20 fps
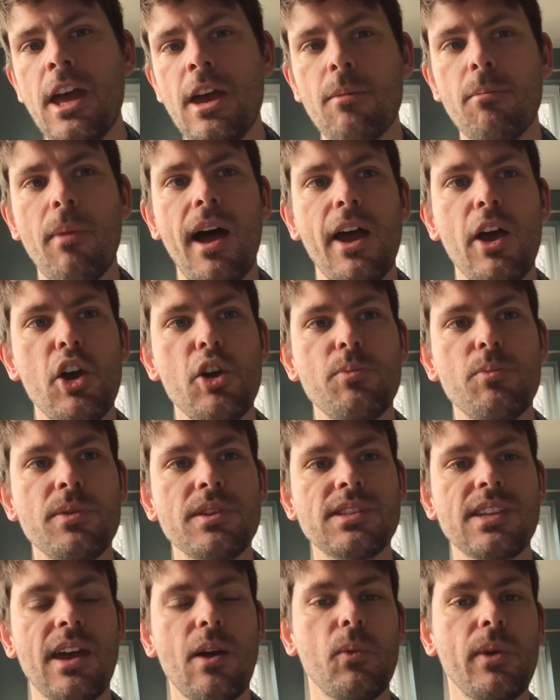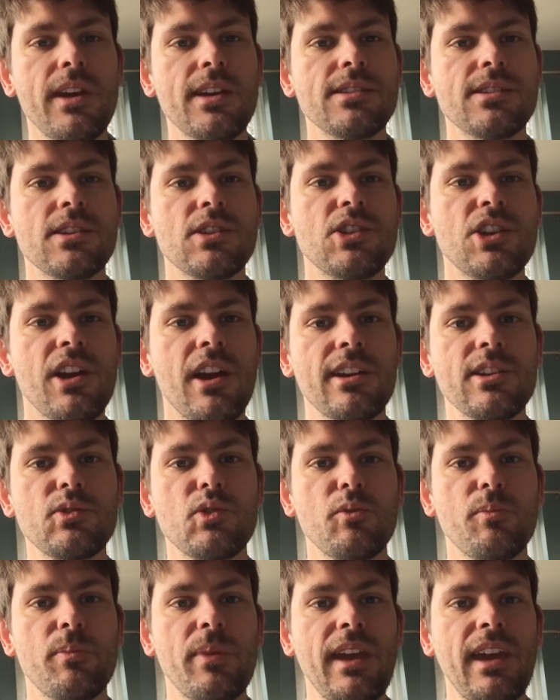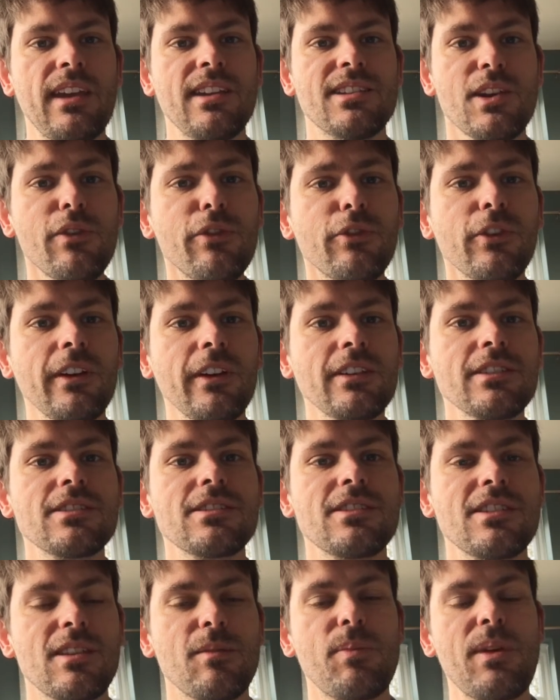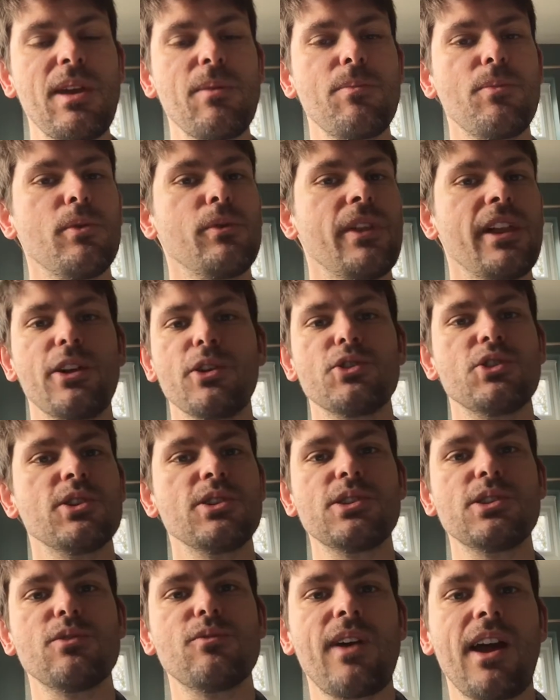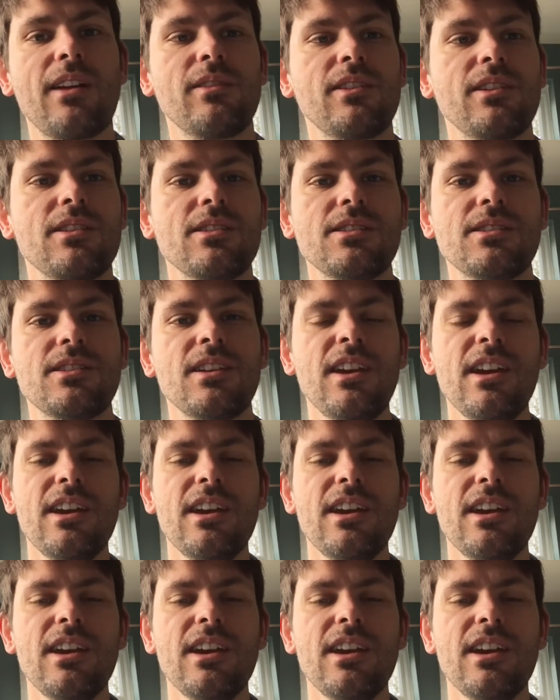My hope is that we as a church will be different to the people that are just around us.